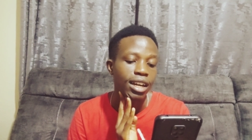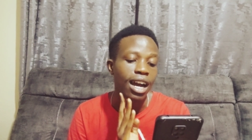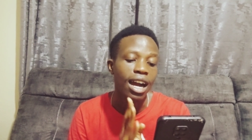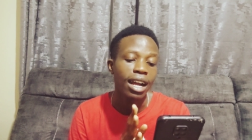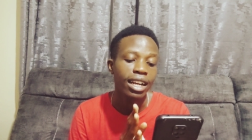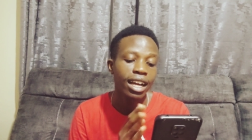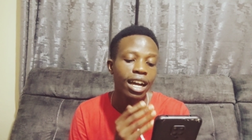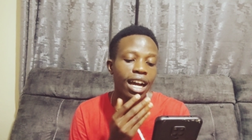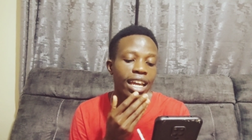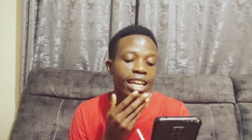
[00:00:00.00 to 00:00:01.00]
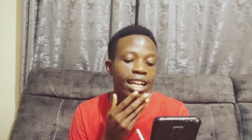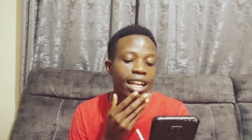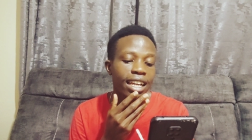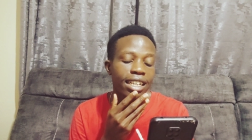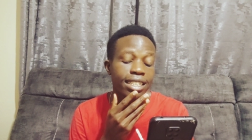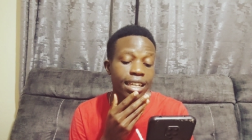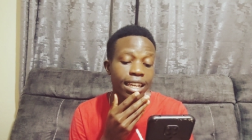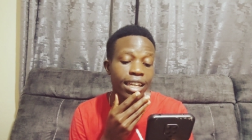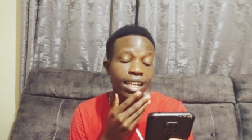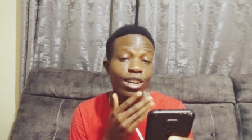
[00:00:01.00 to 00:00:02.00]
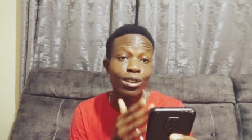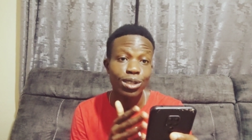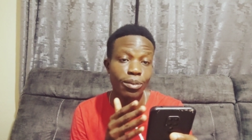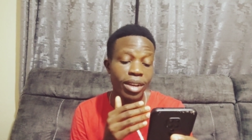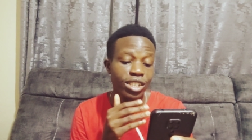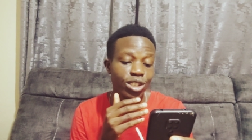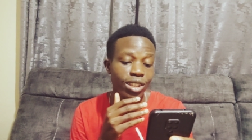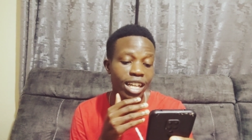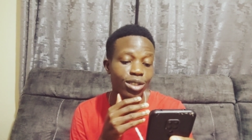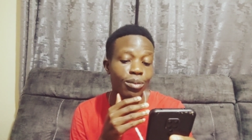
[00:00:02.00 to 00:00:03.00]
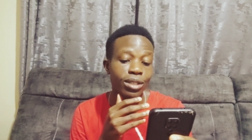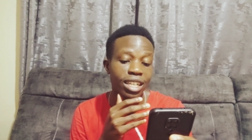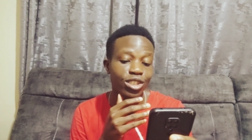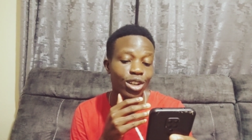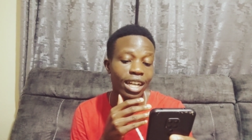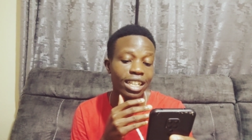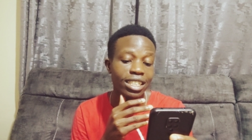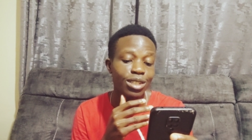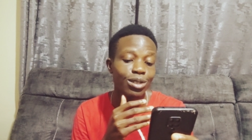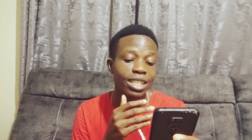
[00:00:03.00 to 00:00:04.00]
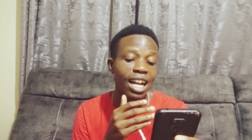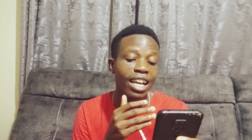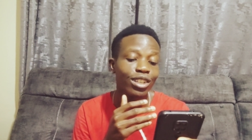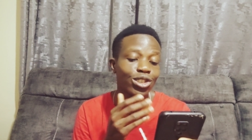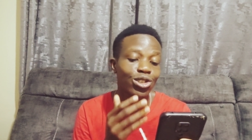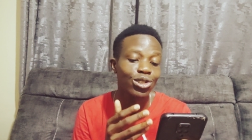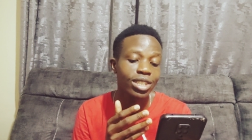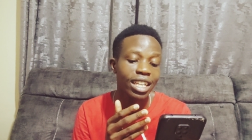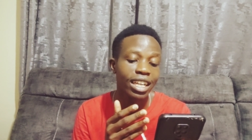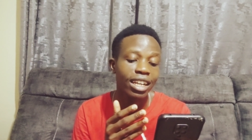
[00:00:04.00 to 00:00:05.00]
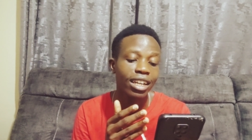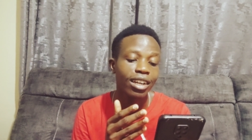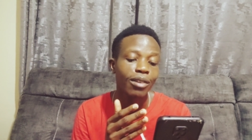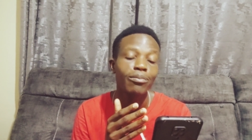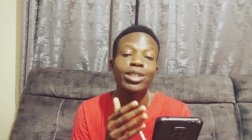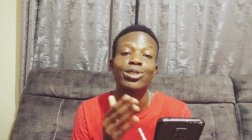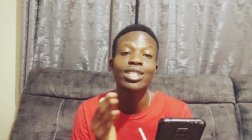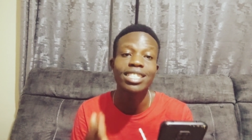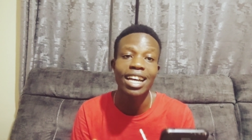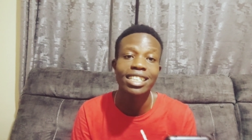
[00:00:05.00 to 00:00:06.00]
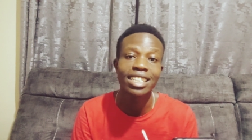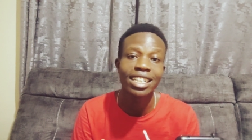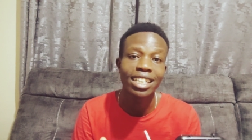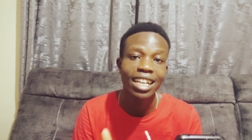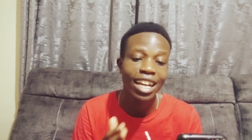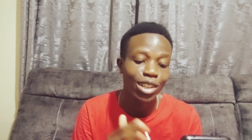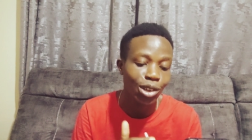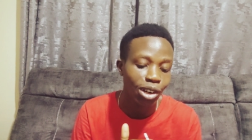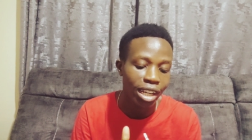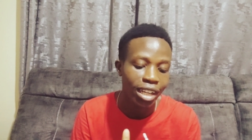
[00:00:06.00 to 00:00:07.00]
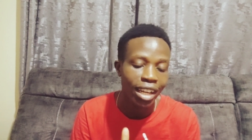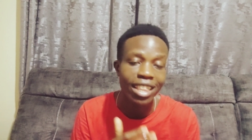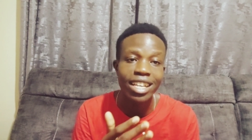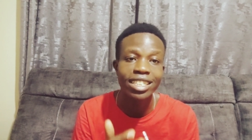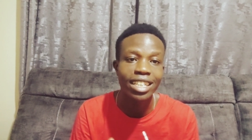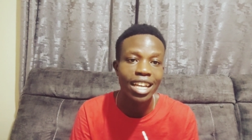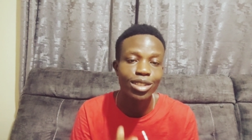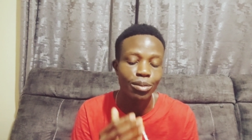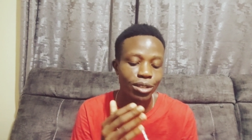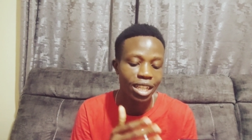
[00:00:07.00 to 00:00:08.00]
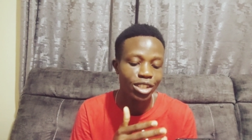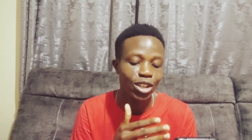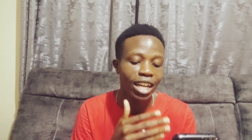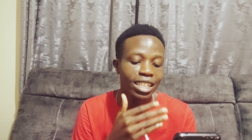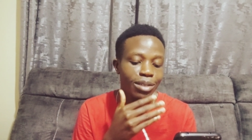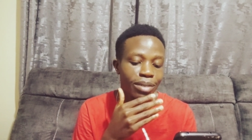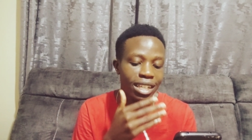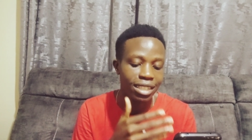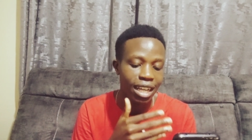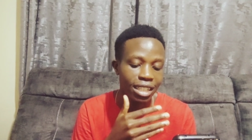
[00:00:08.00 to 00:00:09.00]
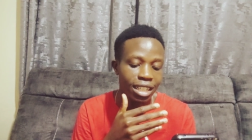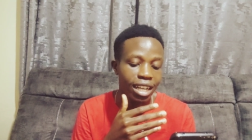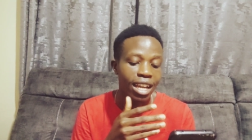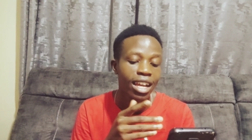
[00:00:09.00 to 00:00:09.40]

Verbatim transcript: and uh, he, he also mentioned that homosexuality was like choosing between Satan and God. In this case, homosexuality being Satan.